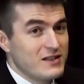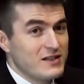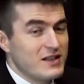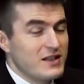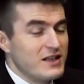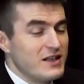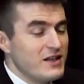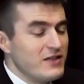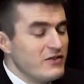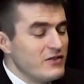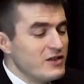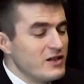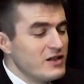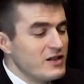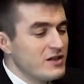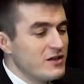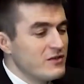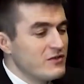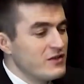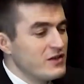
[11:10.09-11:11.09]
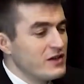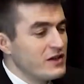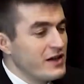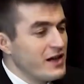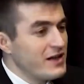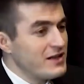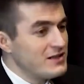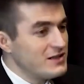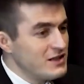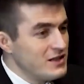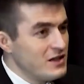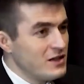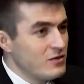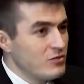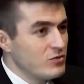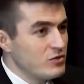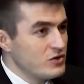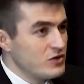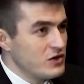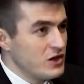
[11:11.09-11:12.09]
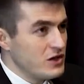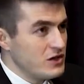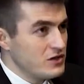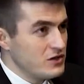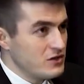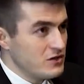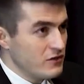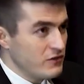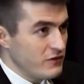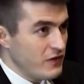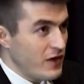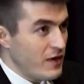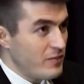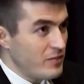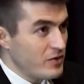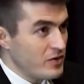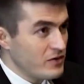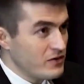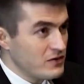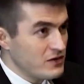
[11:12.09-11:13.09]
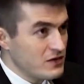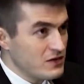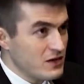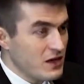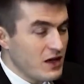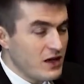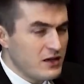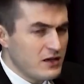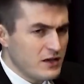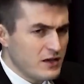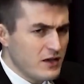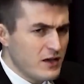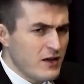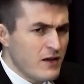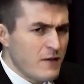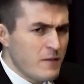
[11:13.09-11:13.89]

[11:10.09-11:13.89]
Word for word: that even in their very idea will change the fabric of society.